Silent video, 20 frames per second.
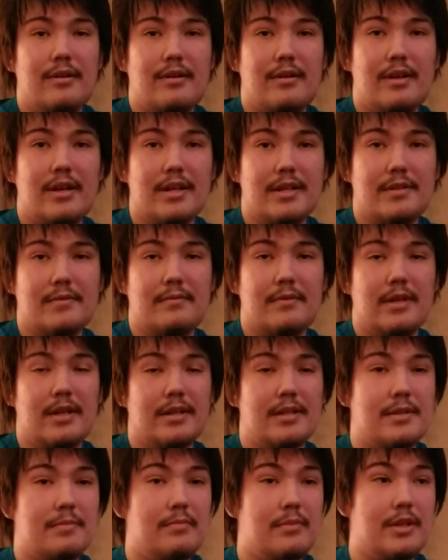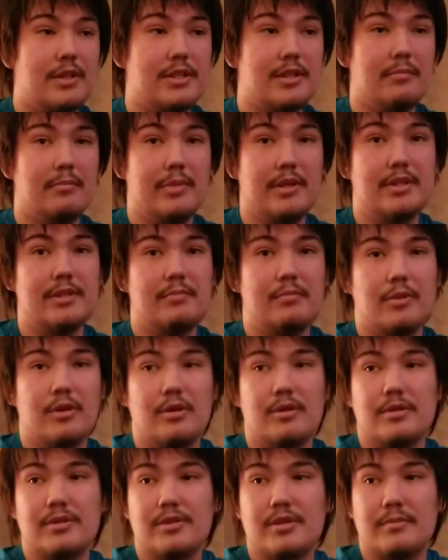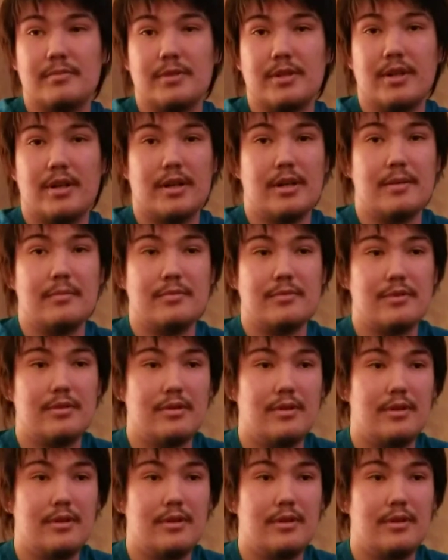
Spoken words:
It's abysmal sometimes.